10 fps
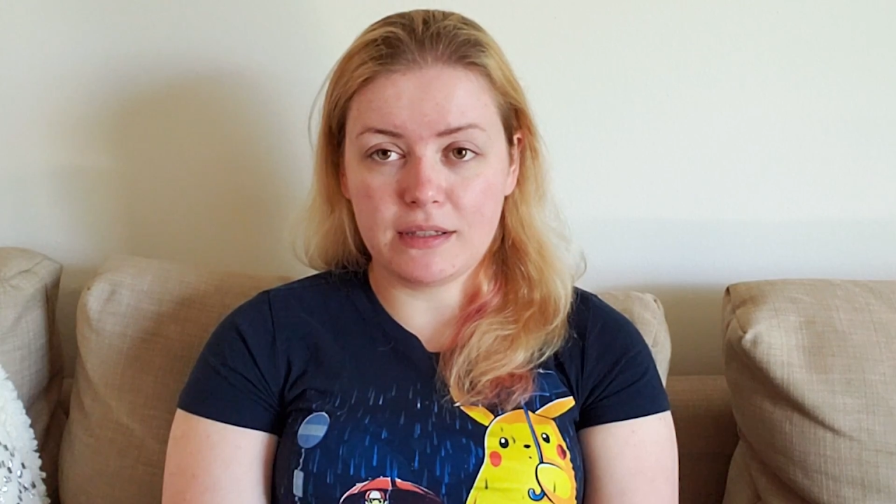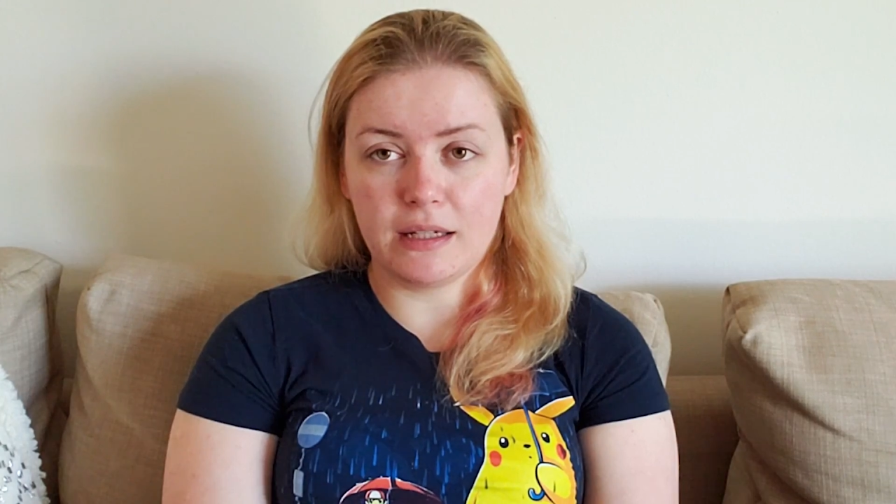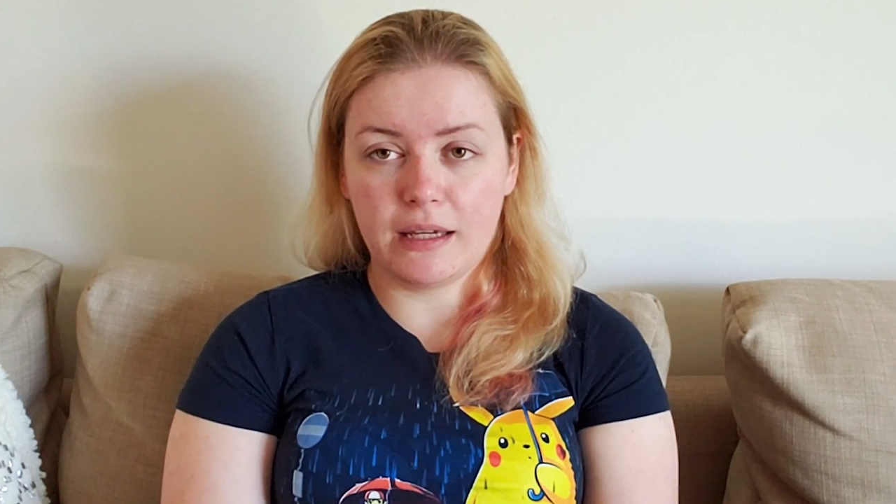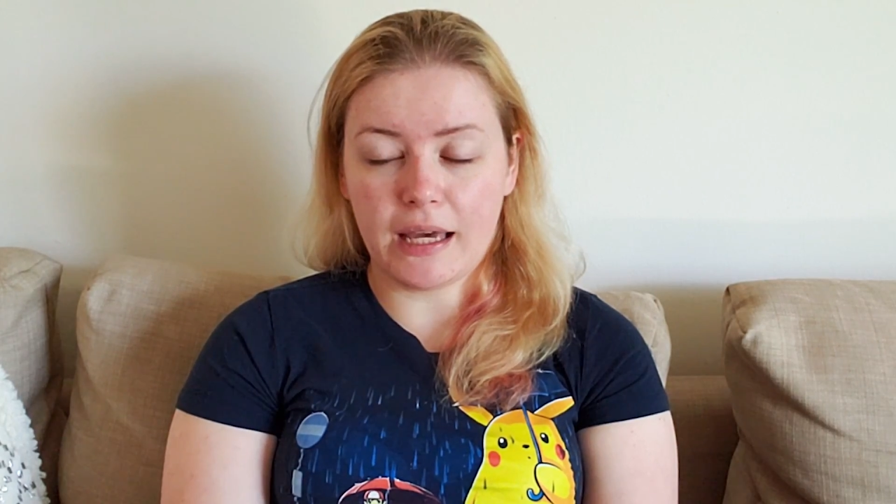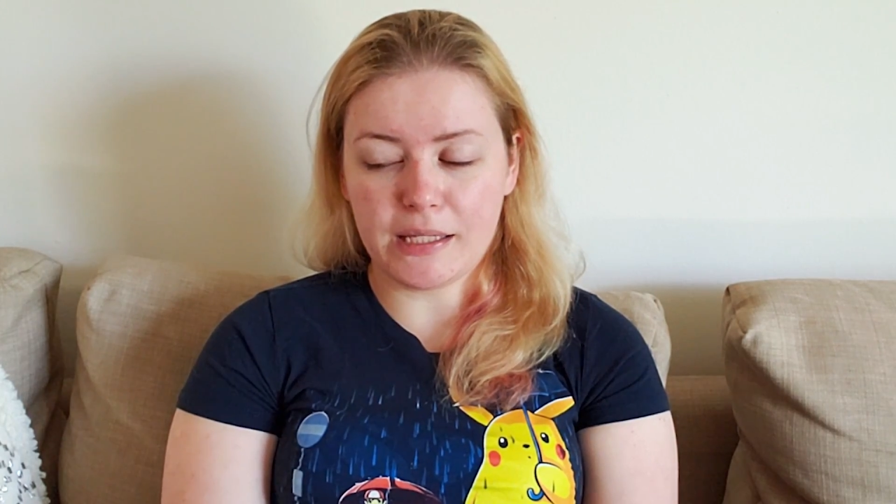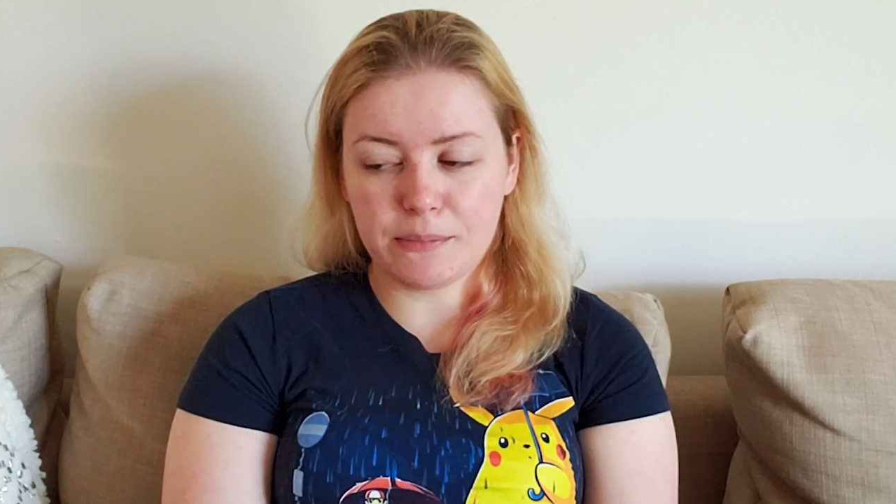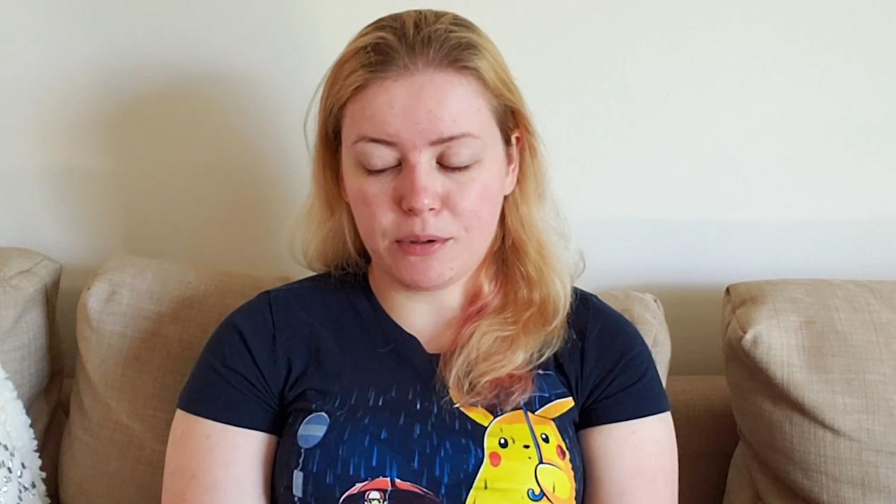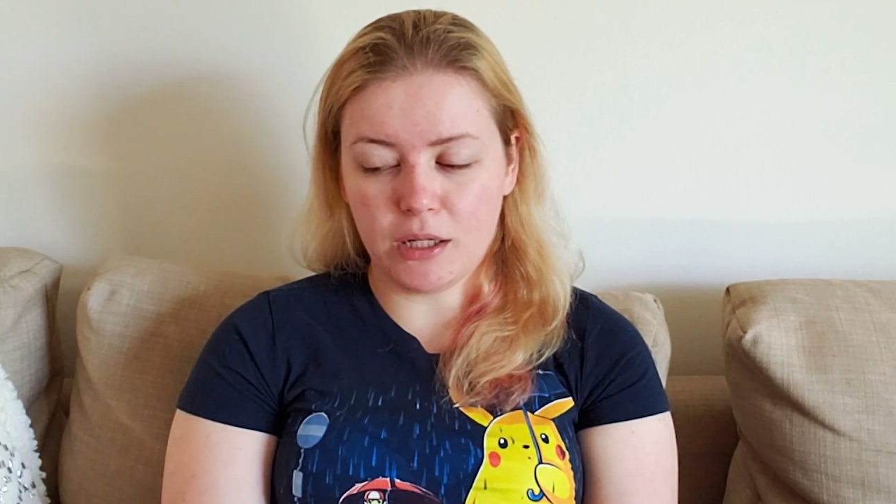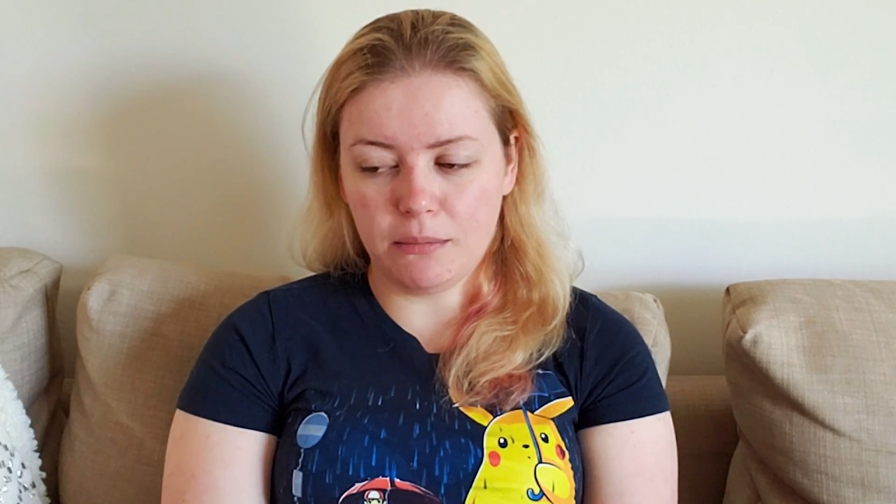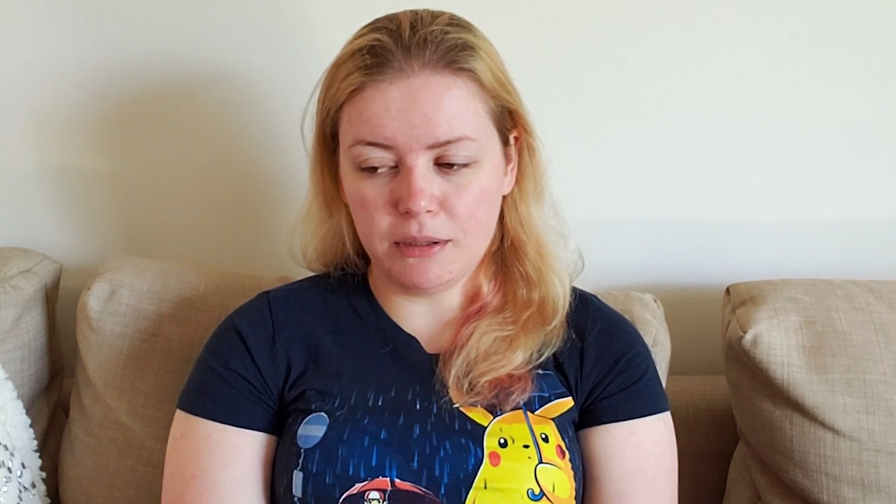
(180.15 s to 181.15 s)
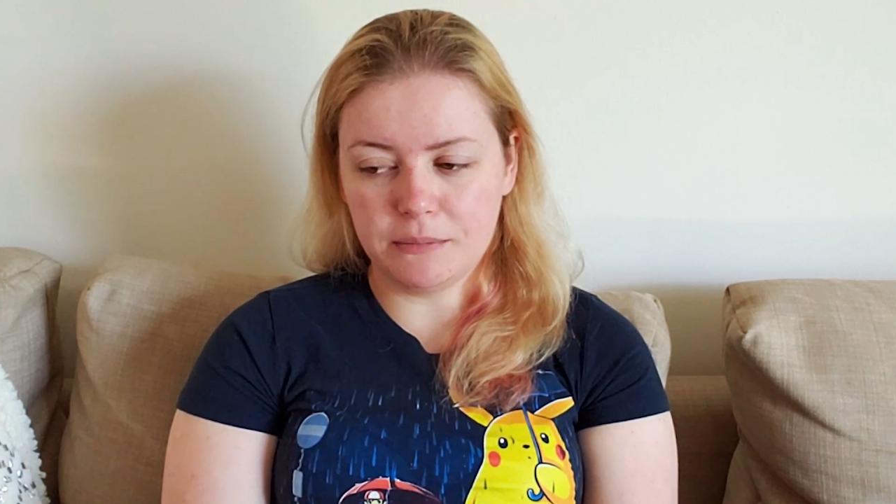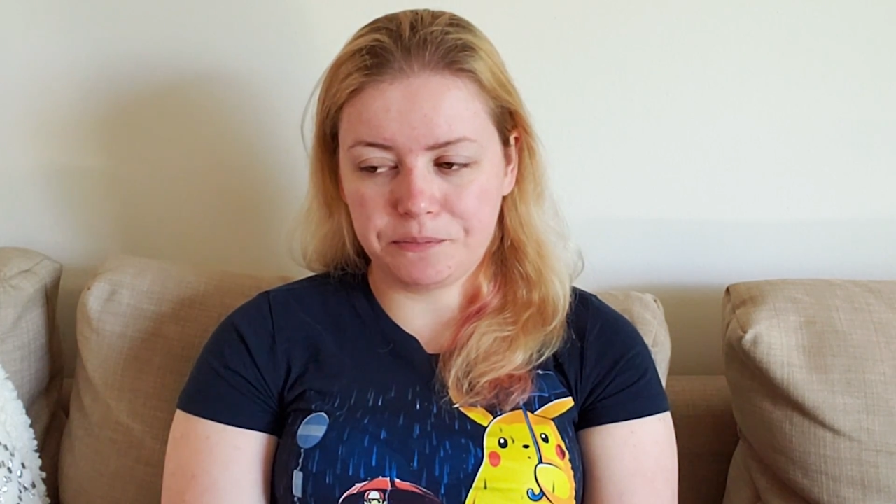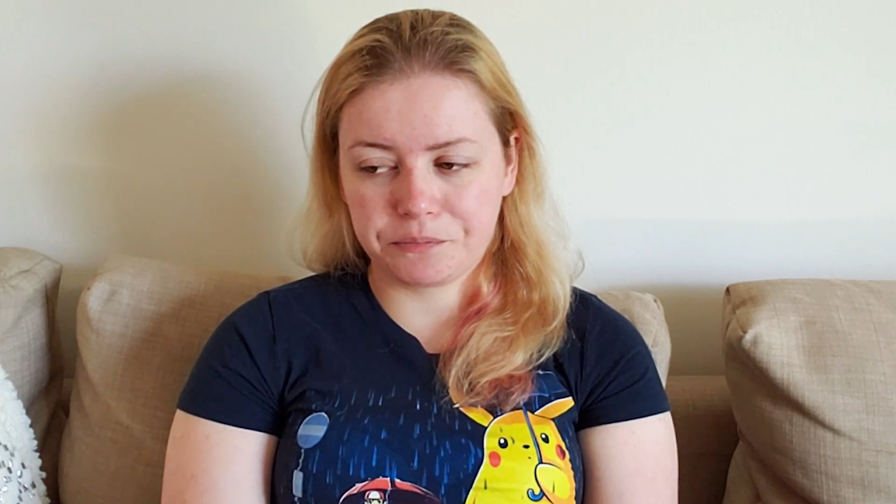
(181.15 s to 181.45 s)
like gas problem,